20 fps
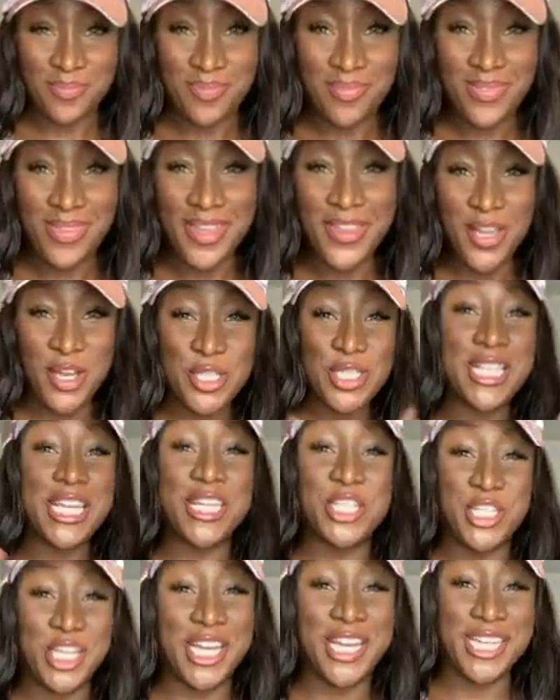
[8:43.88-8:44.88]
There's an
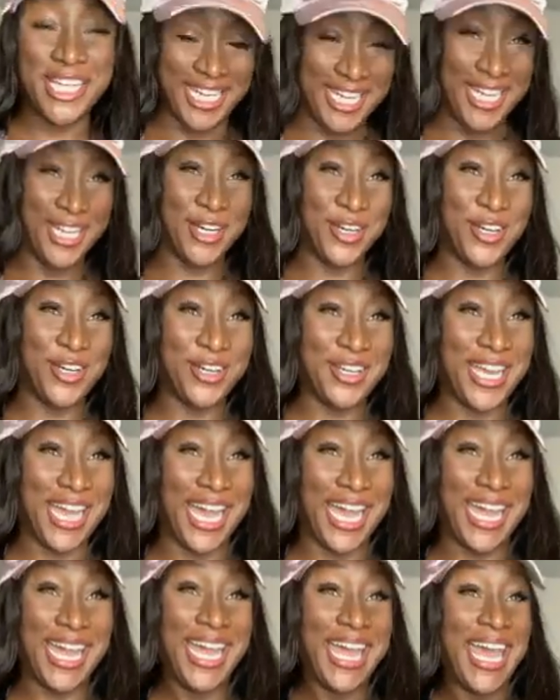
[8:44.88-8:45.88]
agenda here,
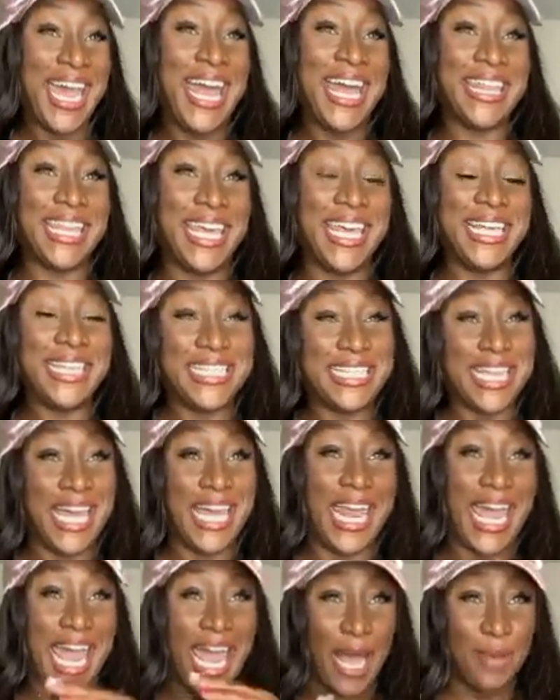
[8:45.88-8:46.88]
okay? Things
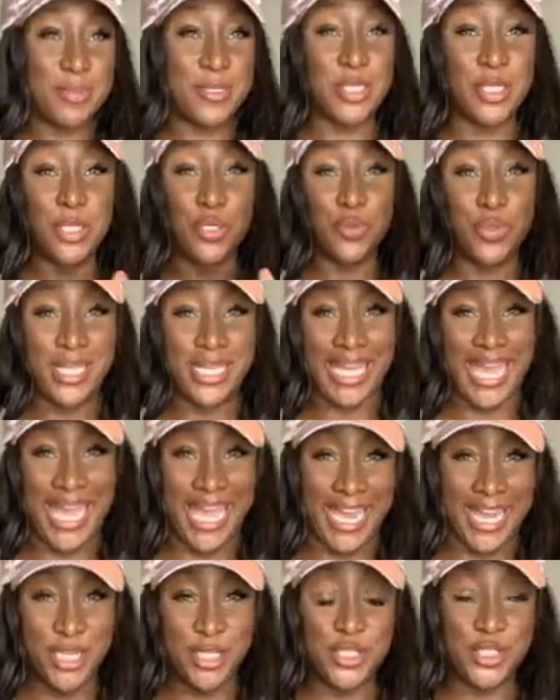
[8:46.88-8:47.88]
that absolutely
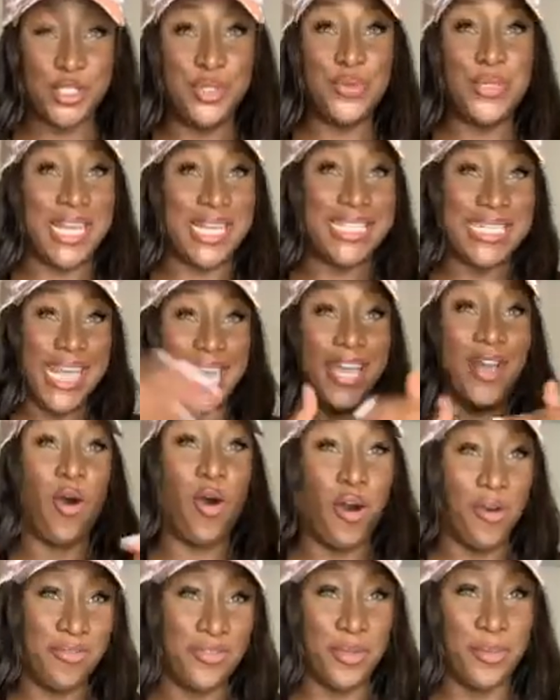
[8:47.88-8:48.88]
age you, they take
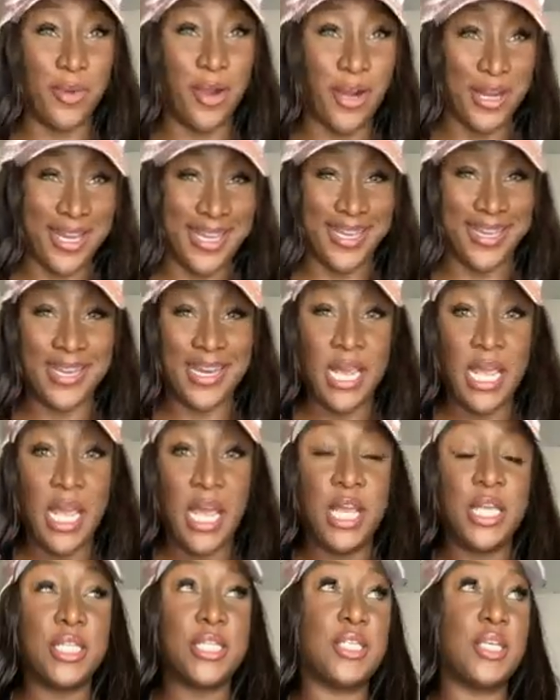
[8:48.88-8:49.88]
off the market.
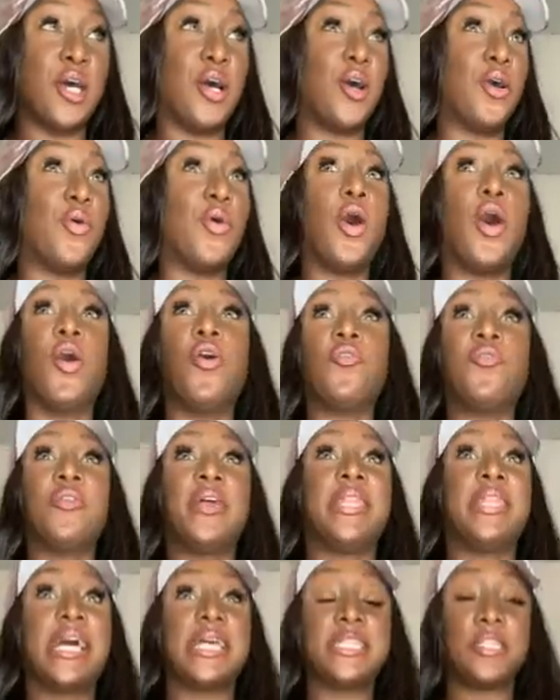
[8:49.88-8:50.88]
So hopefully
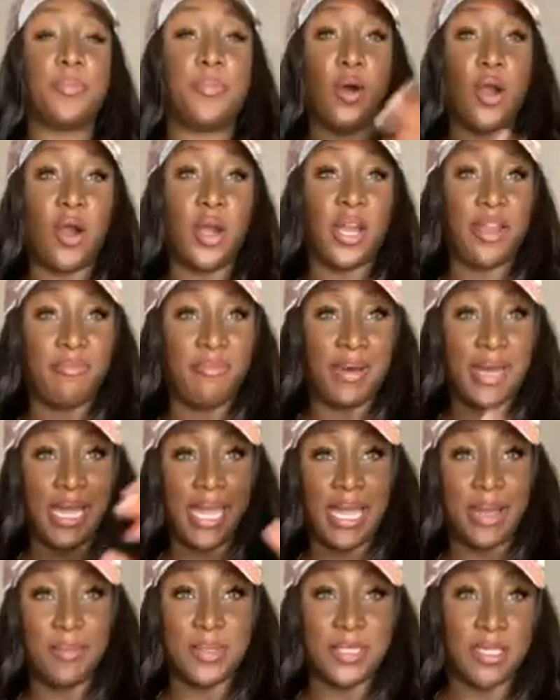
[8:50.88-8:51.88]
that's a part of my
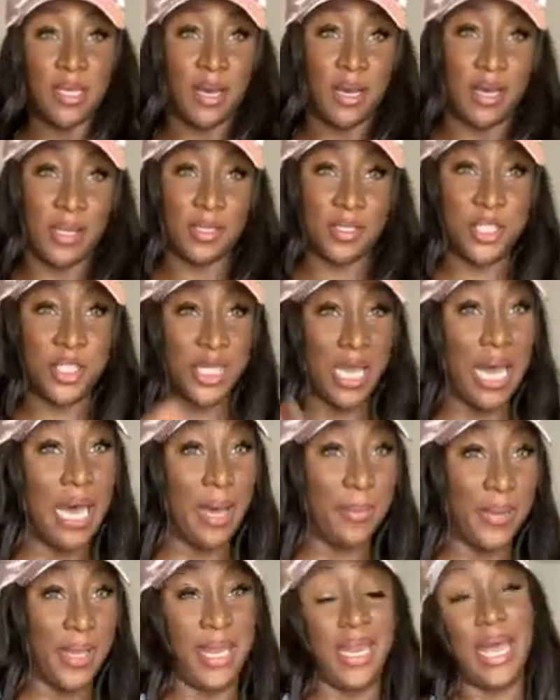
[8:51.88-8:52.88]
Amazon
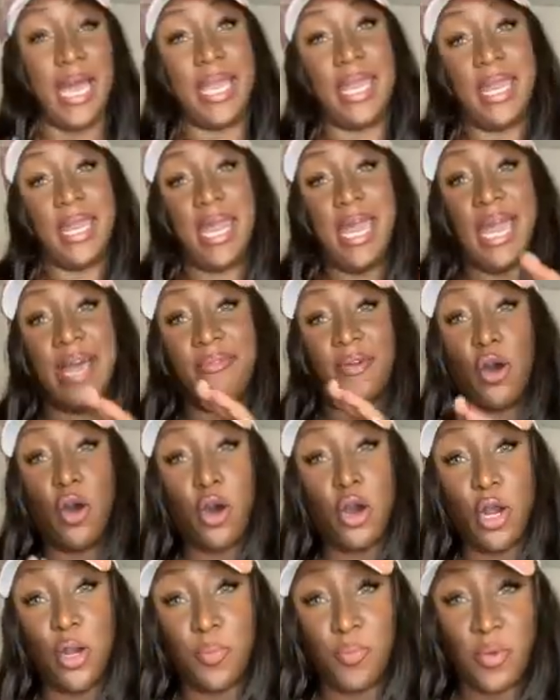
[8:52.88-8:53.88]
shop, and I can have a
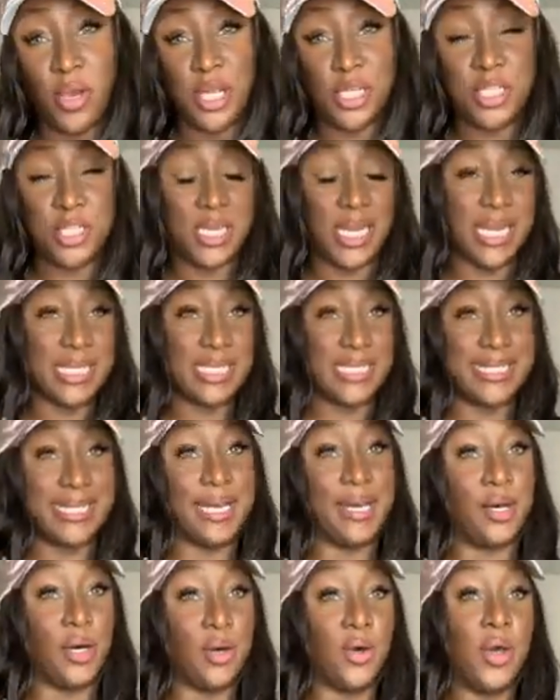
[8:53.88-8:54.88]
hard brush that I
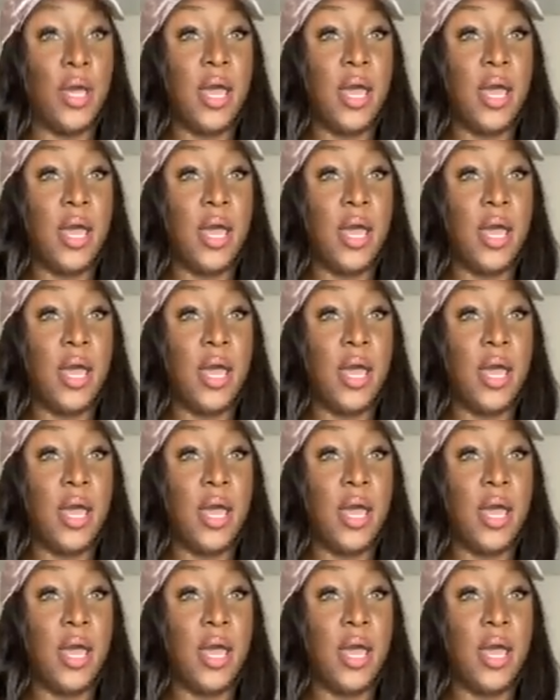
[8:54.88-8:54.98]
sell,